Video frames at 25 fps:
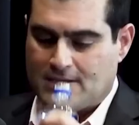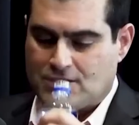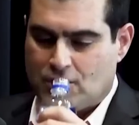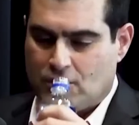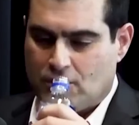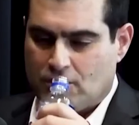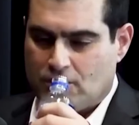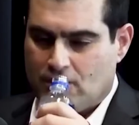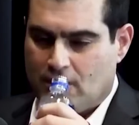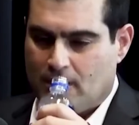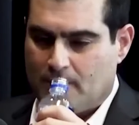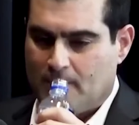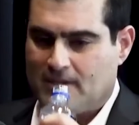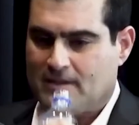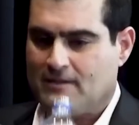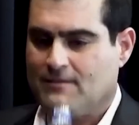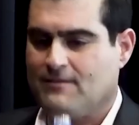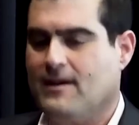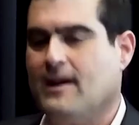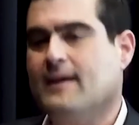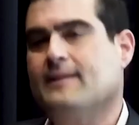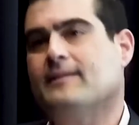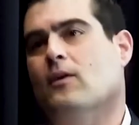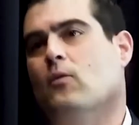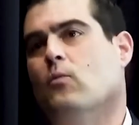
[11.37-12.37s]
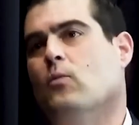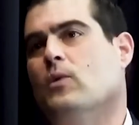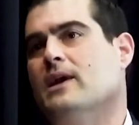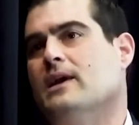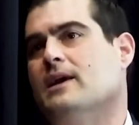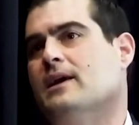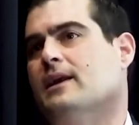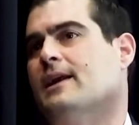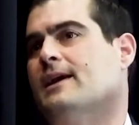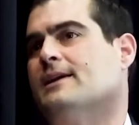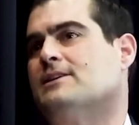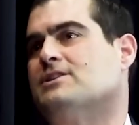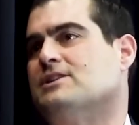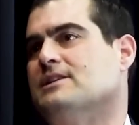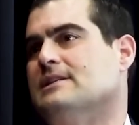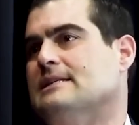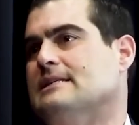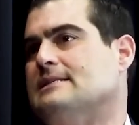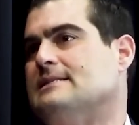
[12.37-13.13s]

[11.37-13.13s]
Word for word: So you're talking about the fact that we can actually